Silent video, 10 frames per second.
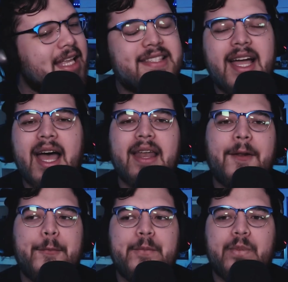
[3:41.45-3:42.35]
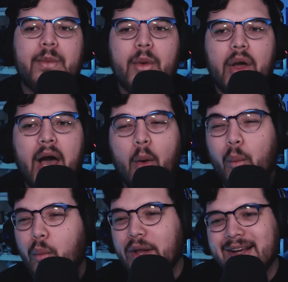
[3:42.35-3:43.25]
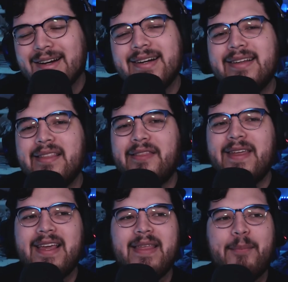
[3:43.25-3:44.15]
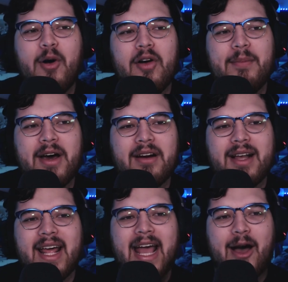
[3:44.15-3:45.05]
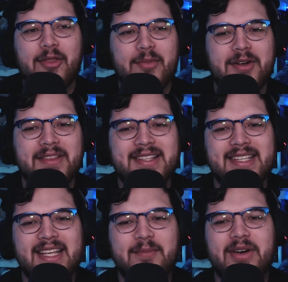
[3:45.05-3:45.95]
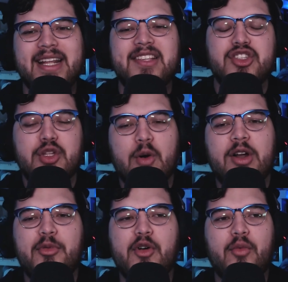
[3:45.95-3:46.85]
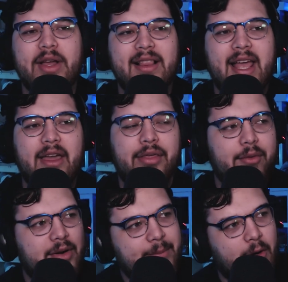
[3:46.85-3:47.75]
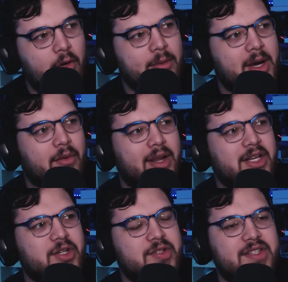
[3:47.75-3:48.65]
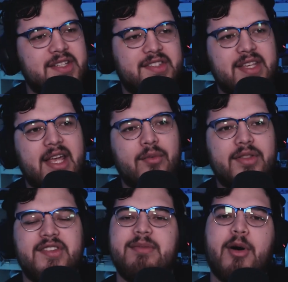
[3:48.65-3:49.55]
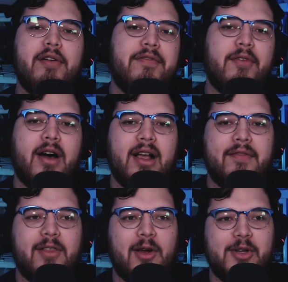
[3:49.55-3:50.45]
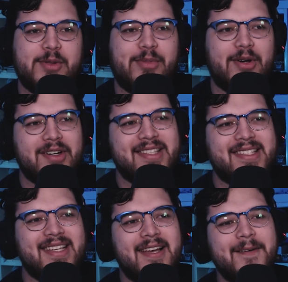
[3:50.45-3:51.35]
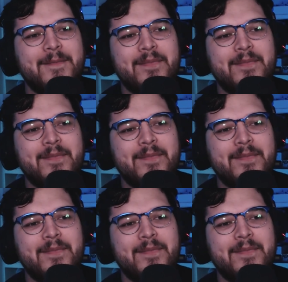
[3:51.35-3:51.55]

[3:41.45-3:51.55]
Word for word: it's not a weird thing that Pokemon are kind of out in the middle of the city, but it is notable when like three Pokemon Rangers descend with a small flock of large birds.